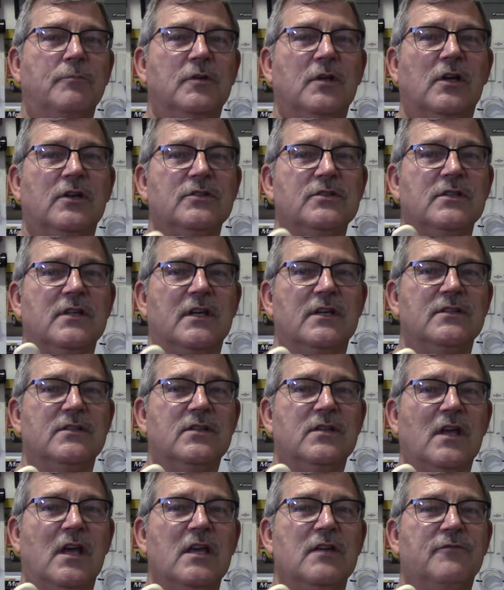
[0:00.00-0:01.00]
Y'all stay
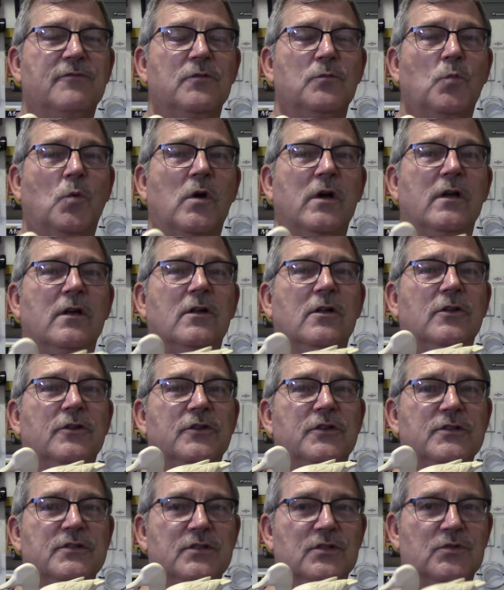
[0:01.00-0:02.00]
safe and well.
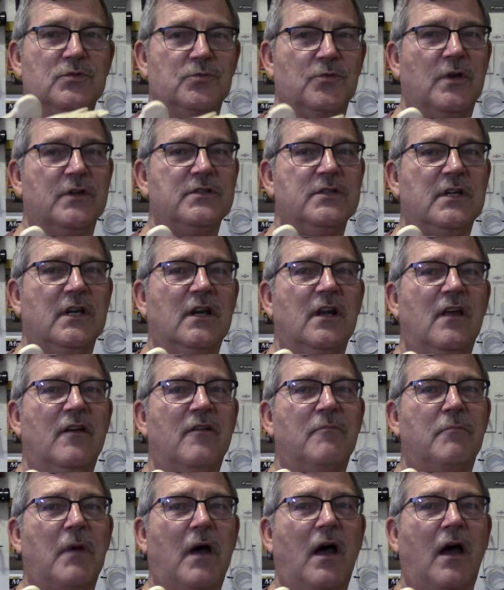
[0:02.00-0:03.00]
This is Rusty
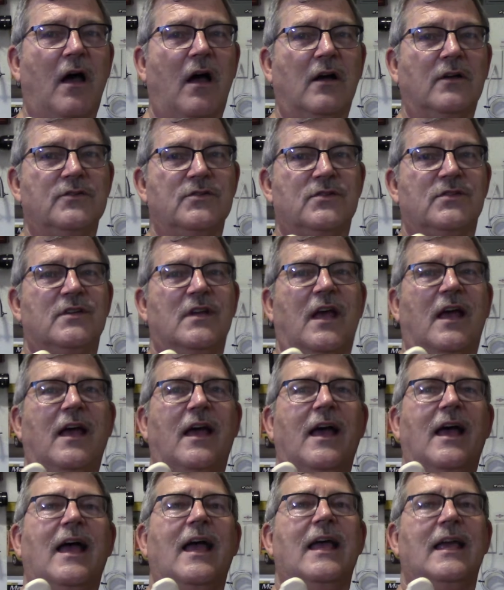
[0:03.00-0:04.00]
Glovebox,
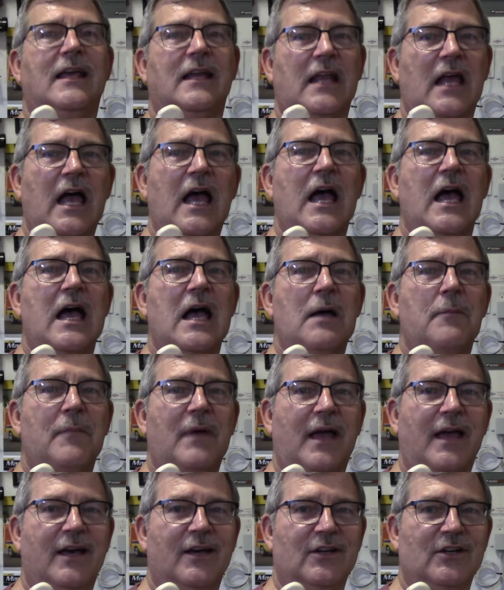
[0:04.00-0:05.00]
and I'm
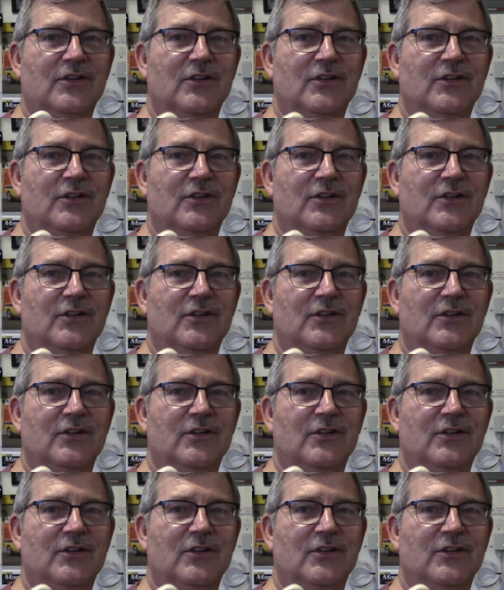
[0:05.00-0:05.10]
out of